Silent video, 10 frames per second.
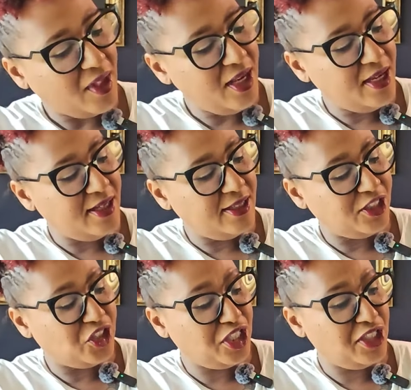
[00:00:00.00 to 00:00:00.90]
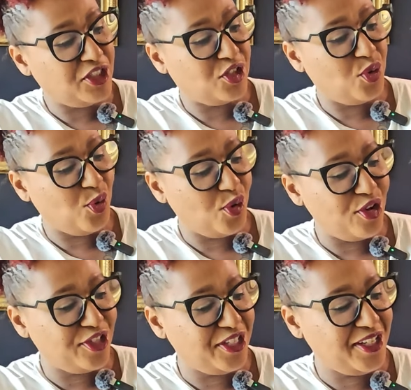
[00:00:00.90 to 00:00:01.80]
and she's
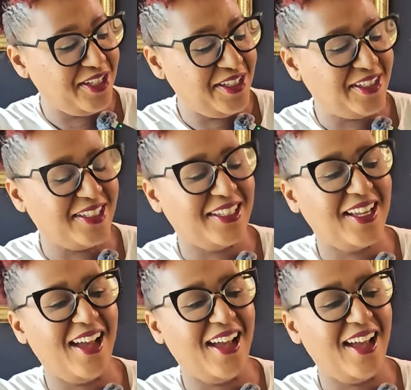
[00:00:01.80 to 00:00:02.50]
gorgeous.